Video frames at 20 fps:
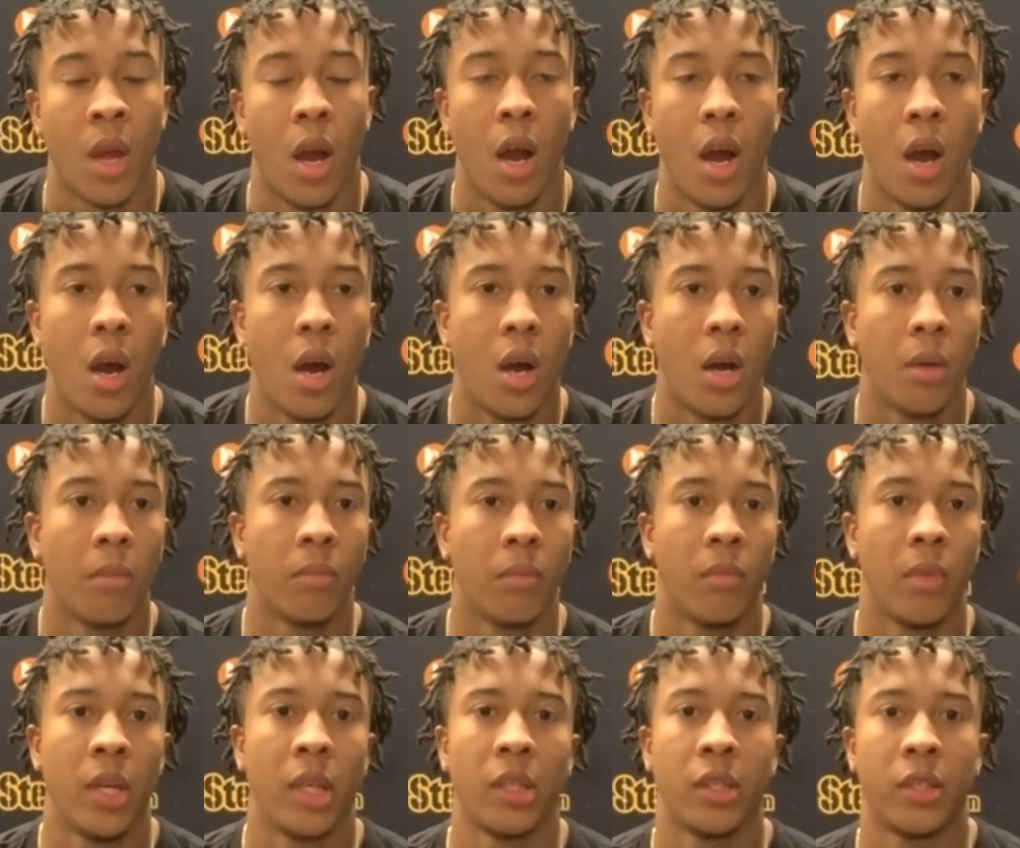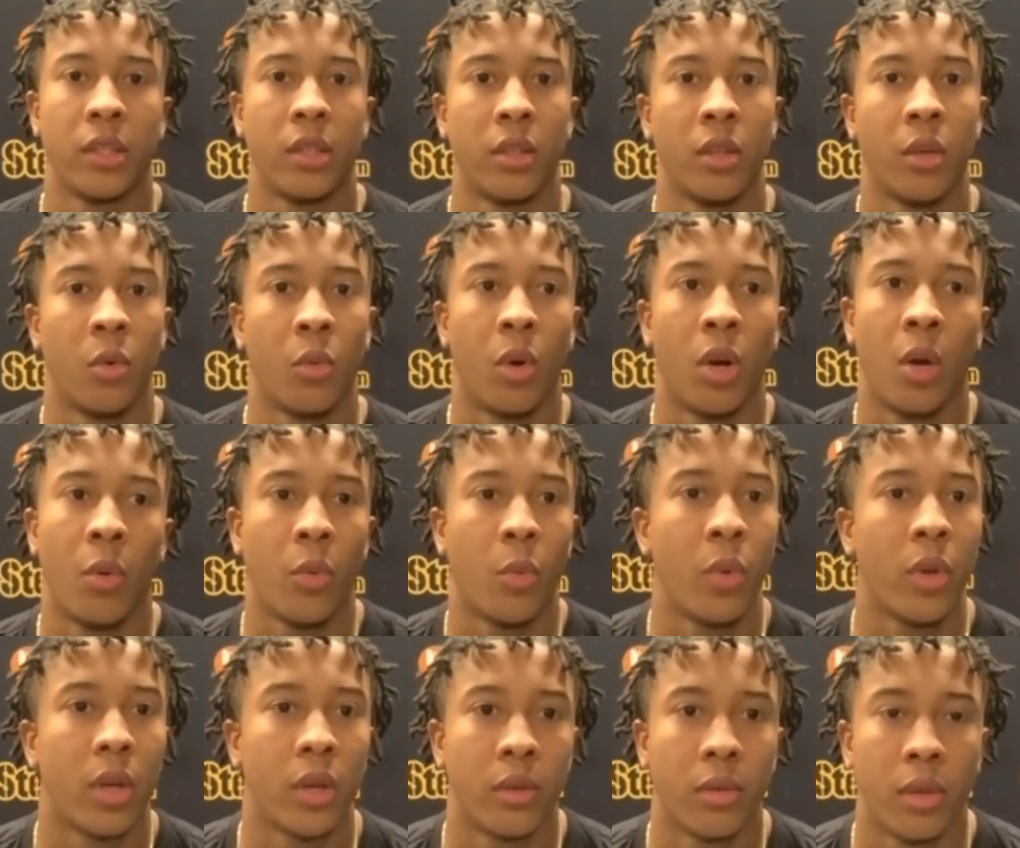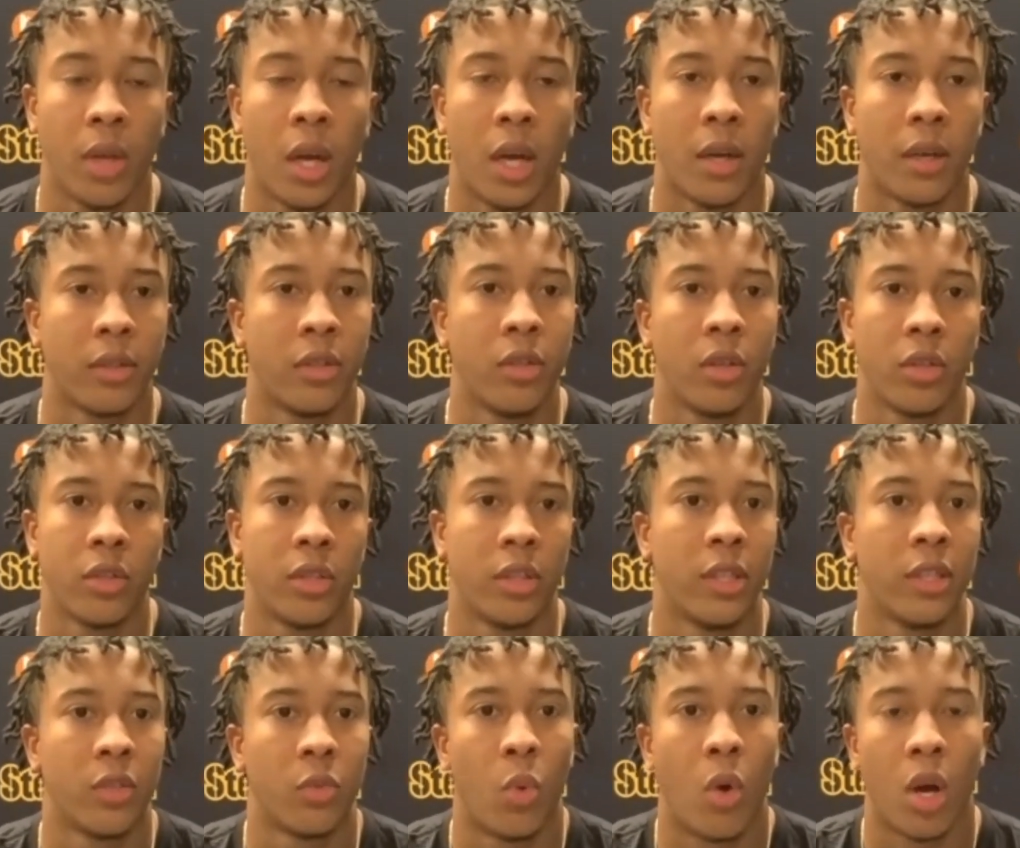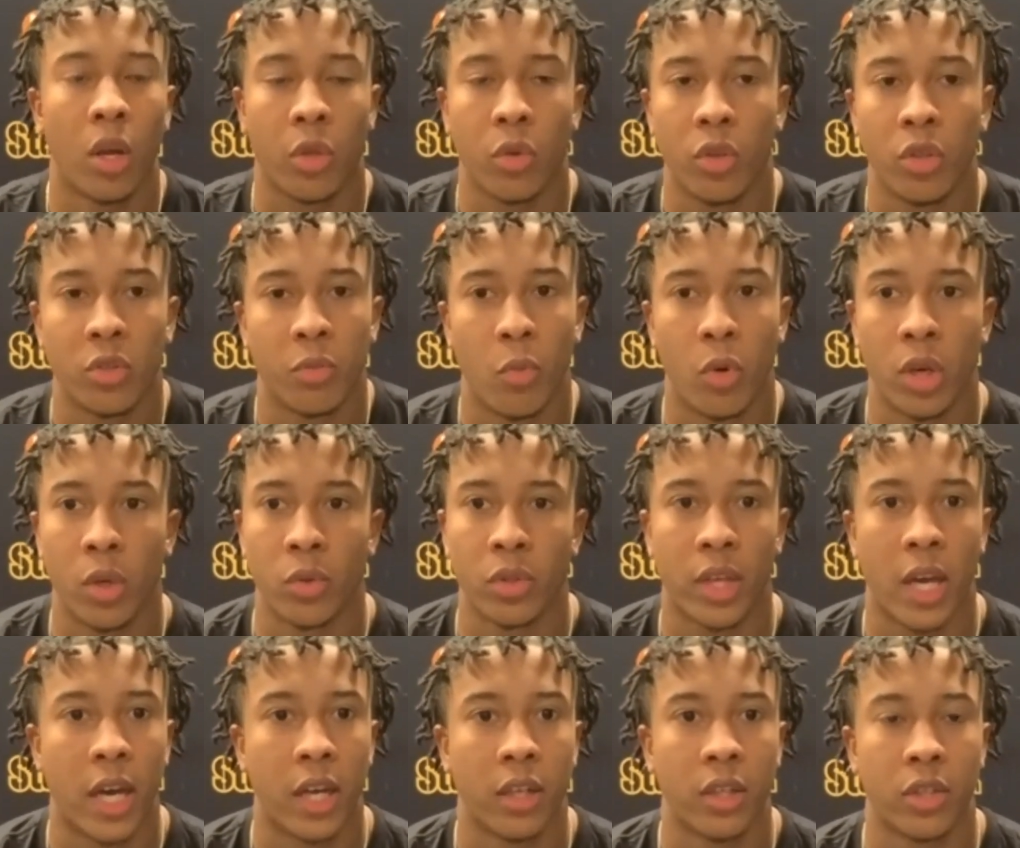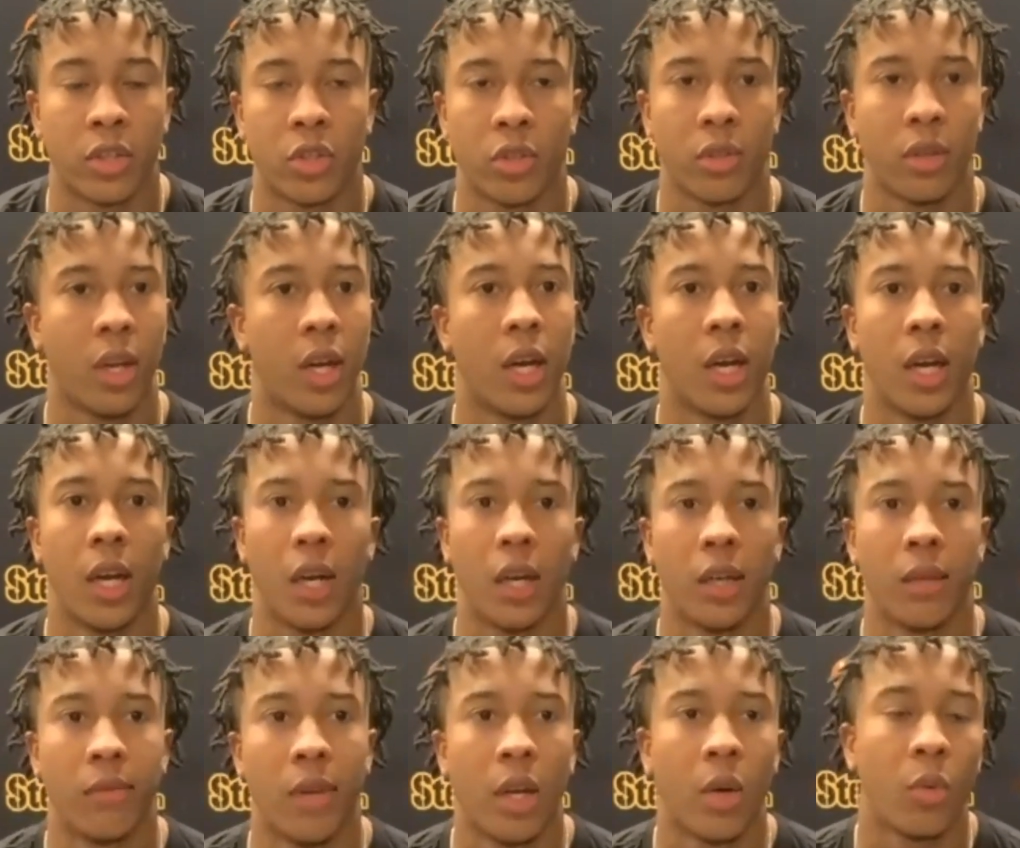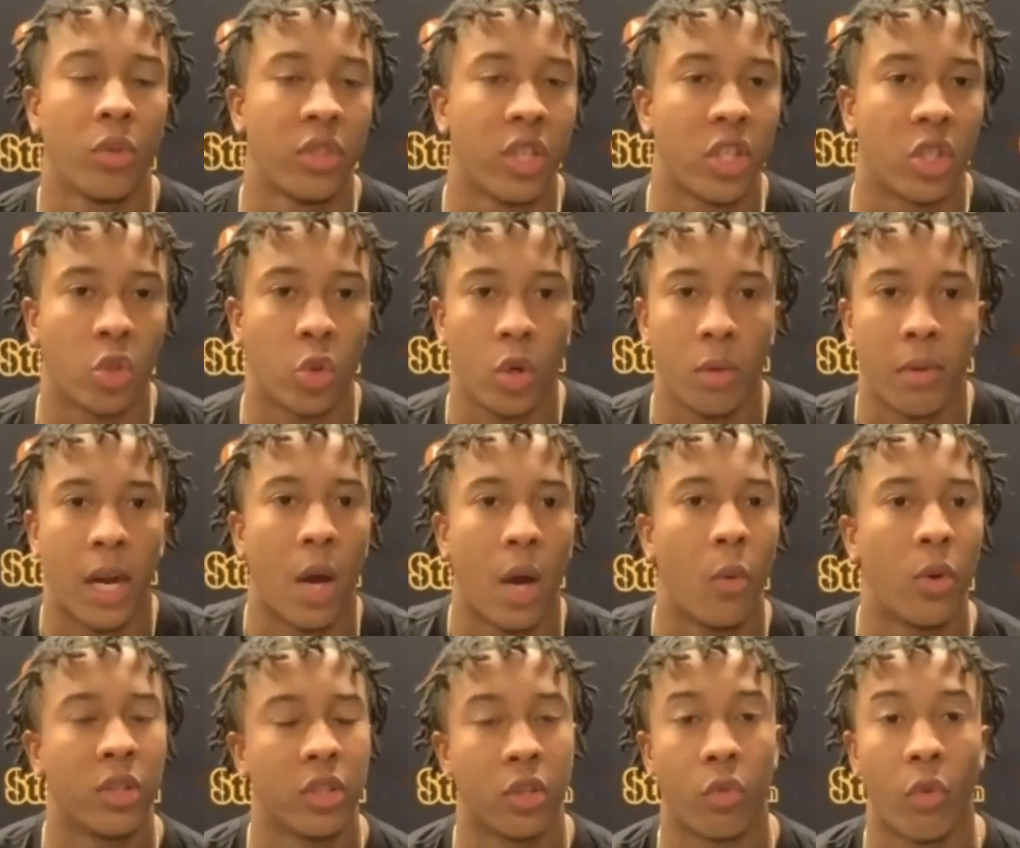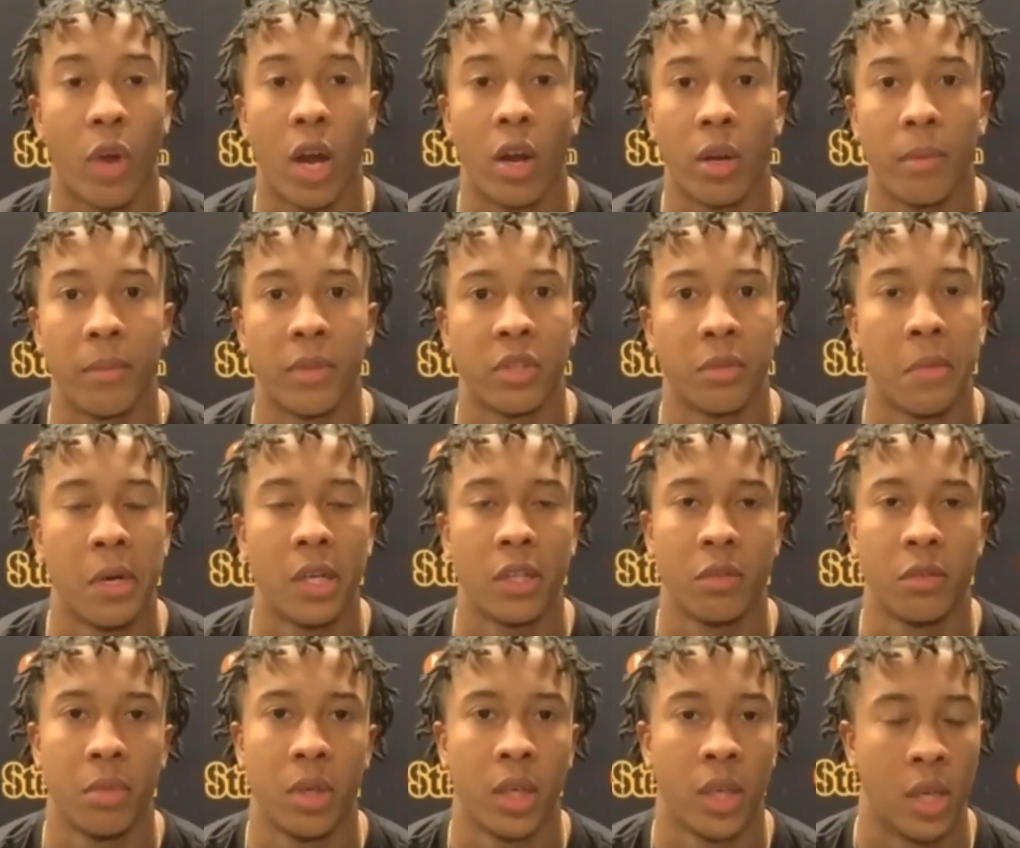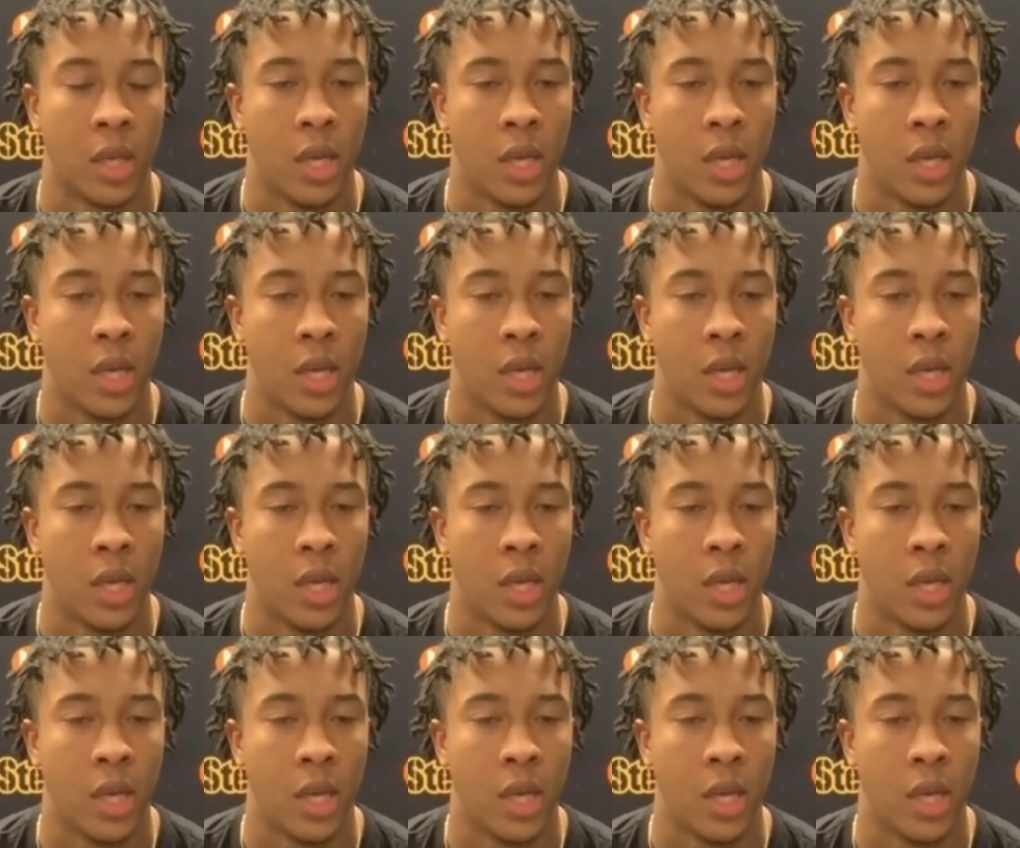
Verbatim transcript: Um, it's we uh, you know this walkthrough this morning was kind of uh, I don't want to say short, but I wasn't around him as much, but